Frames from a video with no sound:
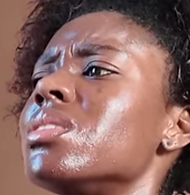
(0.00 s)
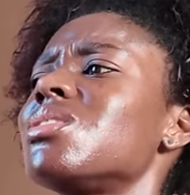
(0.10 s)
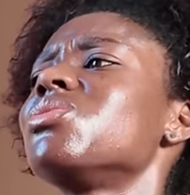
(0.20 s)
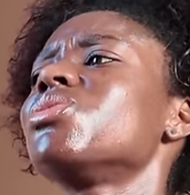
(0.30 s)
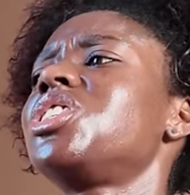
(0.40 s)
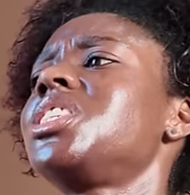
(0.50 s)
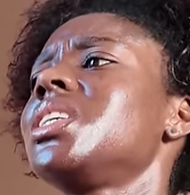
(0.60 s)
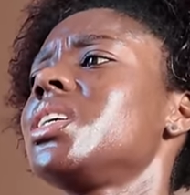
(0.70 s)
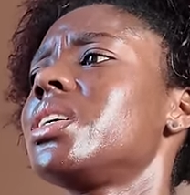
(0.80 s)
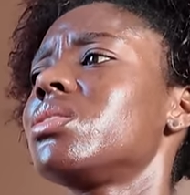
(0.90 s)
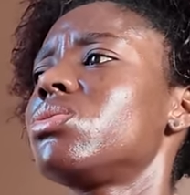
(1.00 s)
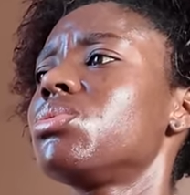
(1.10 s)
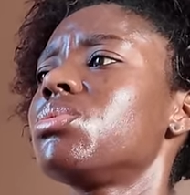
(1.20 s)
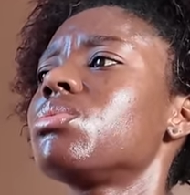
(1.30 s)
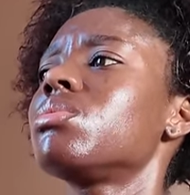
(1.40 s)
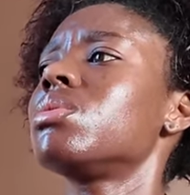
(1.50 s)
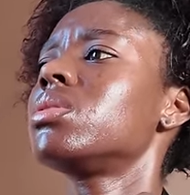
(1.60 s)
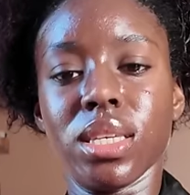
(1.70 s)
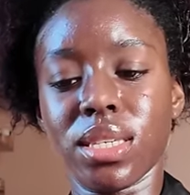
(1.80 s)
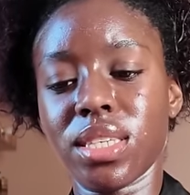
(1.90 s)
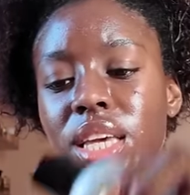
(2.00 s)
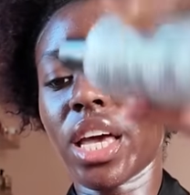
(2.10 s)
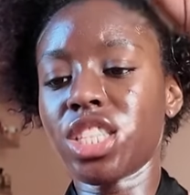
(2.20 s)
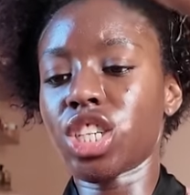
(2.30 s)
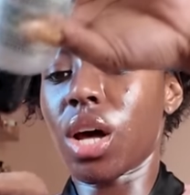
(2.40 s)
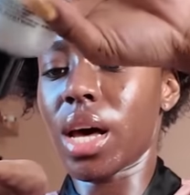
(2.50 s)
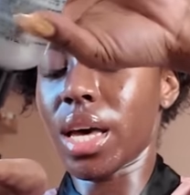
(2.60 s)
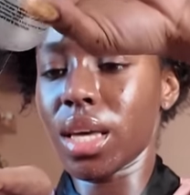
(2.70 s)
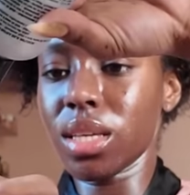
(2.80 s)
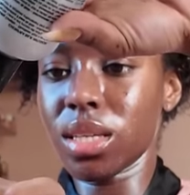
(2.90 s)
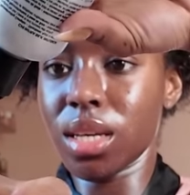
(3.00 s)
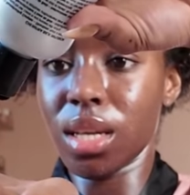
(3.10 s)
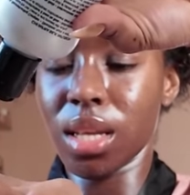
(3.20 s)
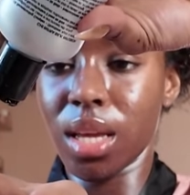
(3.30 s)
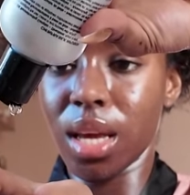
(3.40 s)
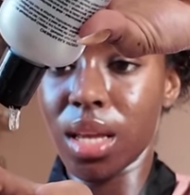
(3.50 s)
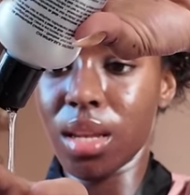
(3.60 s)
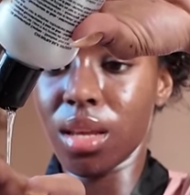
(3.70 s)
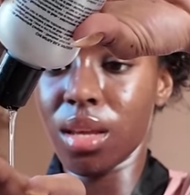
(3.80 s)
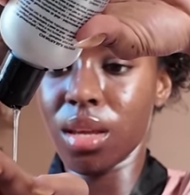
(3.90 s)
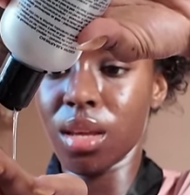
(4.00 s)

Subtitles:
It's not chic at all. CHI, and again,